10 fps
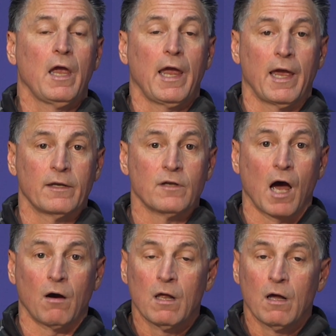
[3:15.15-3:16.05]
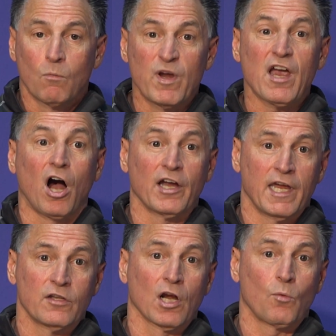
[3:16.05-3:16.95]
and we hung
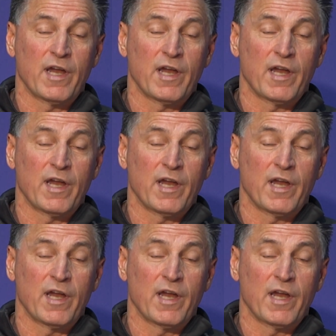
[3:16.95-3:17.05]
in there.